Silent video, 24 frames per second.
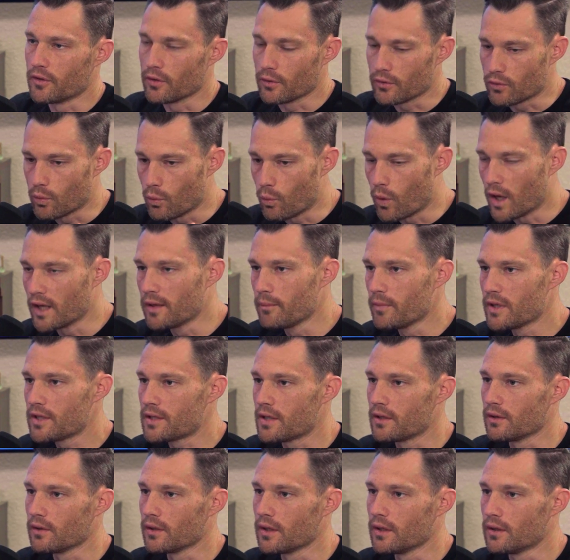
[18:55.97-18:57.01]
So it's one
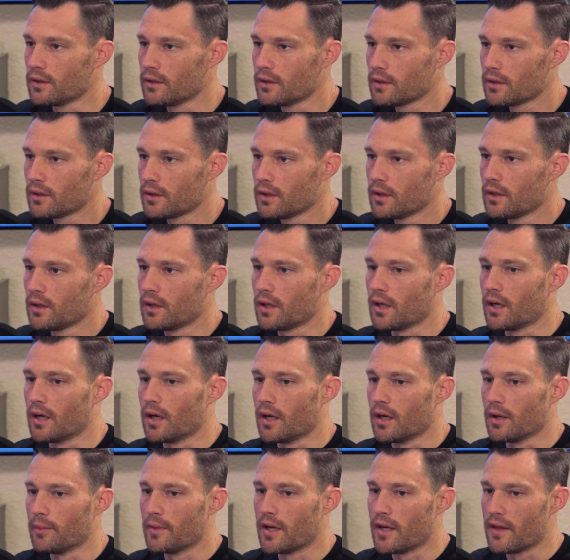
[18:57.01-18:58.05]
material,
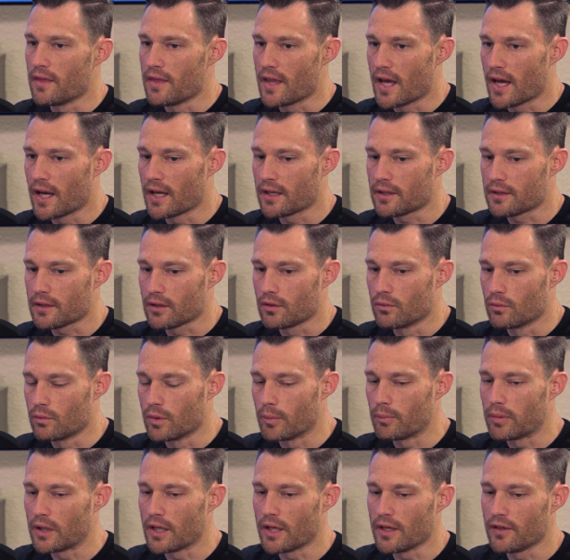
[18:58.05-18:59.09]
and that
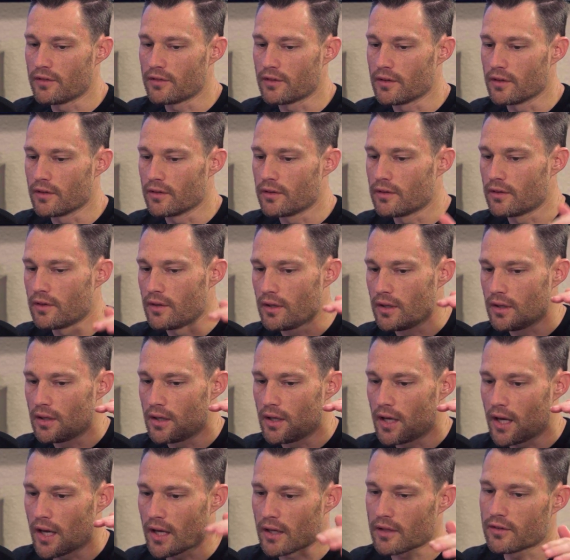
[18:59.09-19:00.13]
replaces
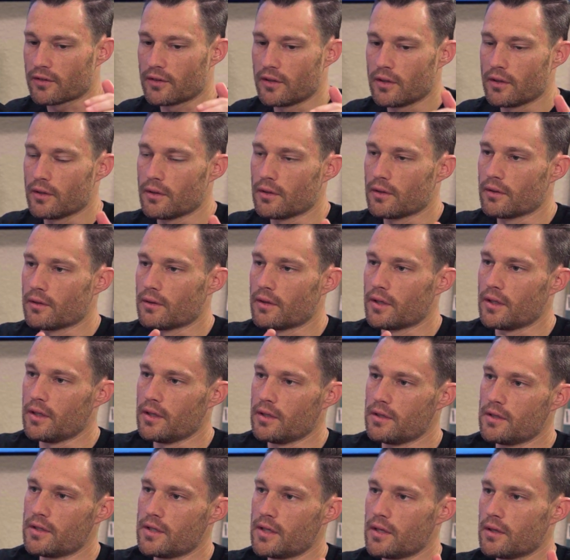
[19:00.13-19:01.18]
the exterior, the
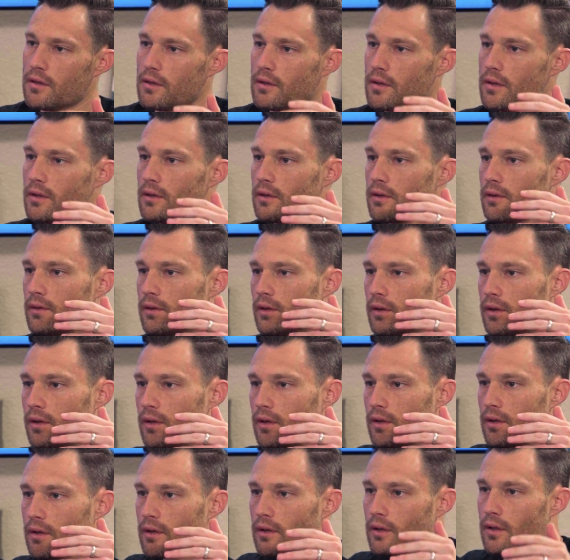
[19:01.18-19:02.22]
interior,
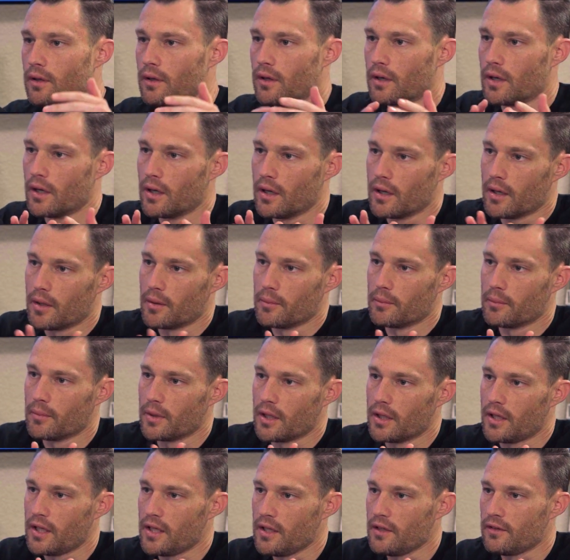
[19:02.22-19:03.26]
the
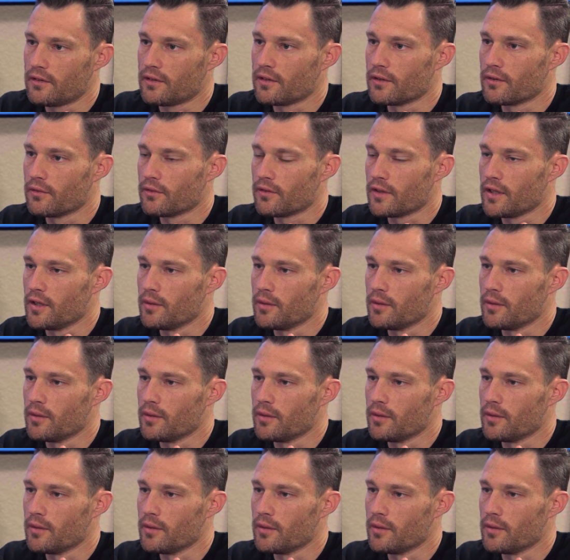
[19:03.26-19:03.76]
adhesives